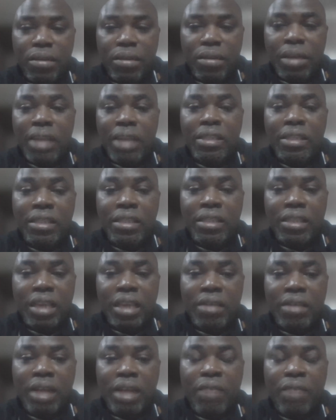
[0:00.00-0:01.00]
That is,
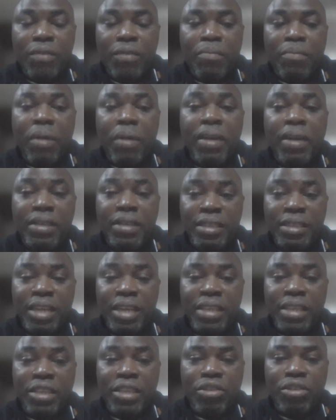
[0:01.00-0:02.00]
especially for primary
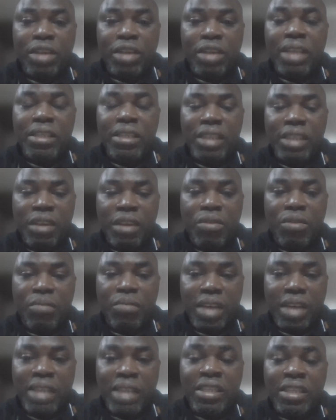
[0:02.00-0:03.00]
cesarean section, that is, a,
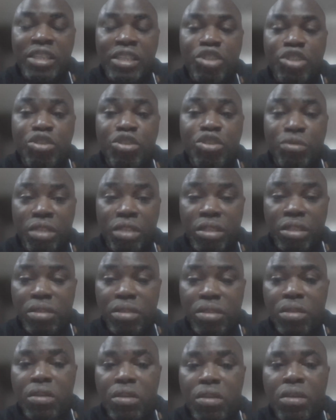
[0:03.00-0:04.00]
that is huge.
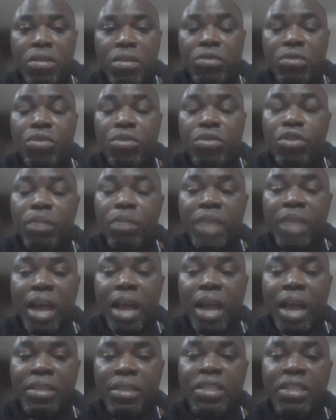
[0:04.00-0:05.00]
So
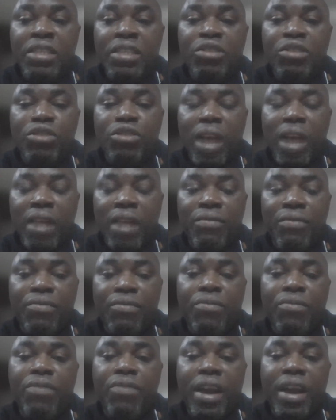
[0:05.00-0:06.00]
sometimes it is usually
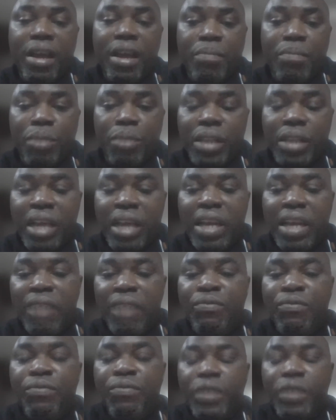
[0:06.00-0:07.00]
very important that
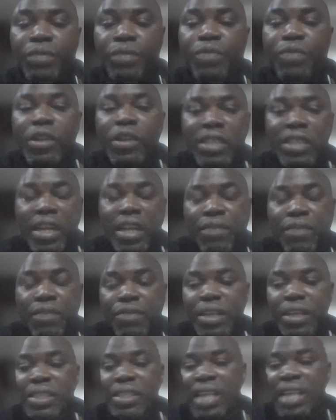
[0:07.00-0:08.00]
the first
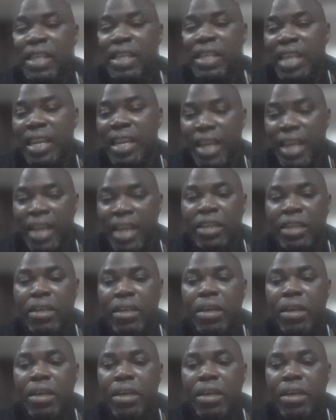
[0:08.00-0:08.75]
delivery is attended